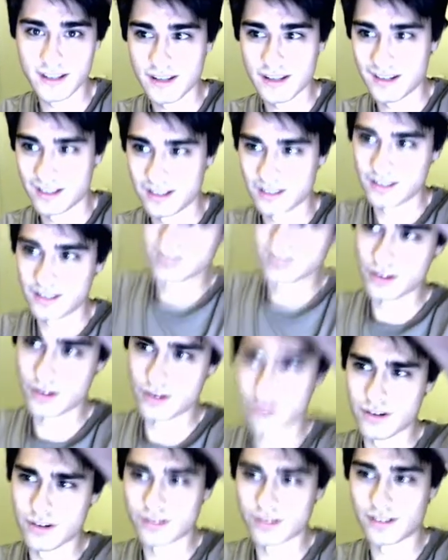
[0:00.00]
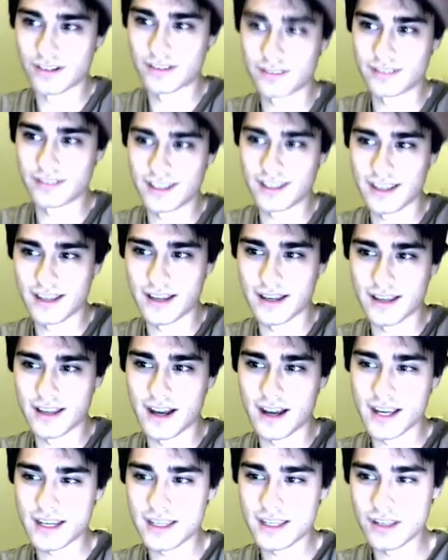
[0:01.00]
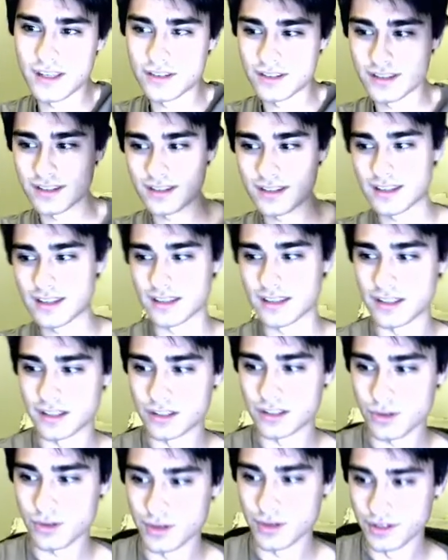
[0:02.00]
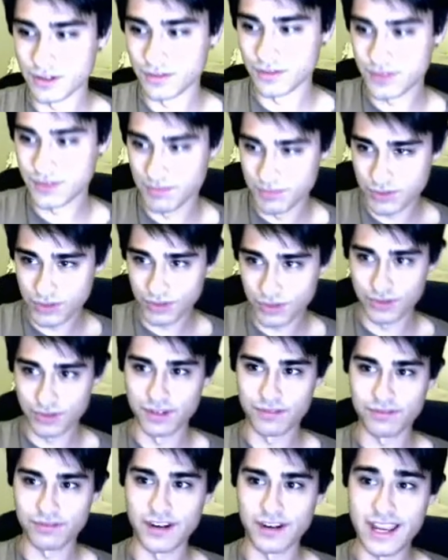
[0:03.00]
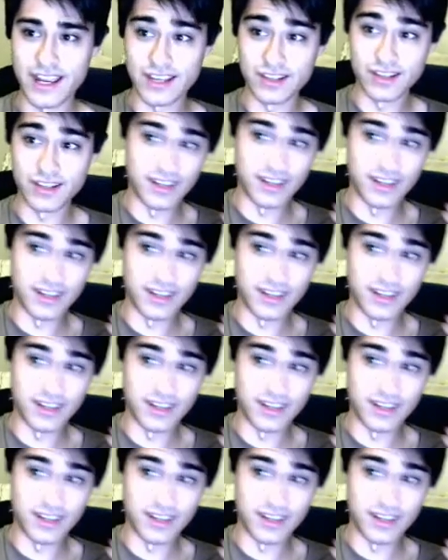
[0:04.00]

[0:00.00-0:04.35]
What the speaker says: So I can use this as a tutorial of some sort for agent,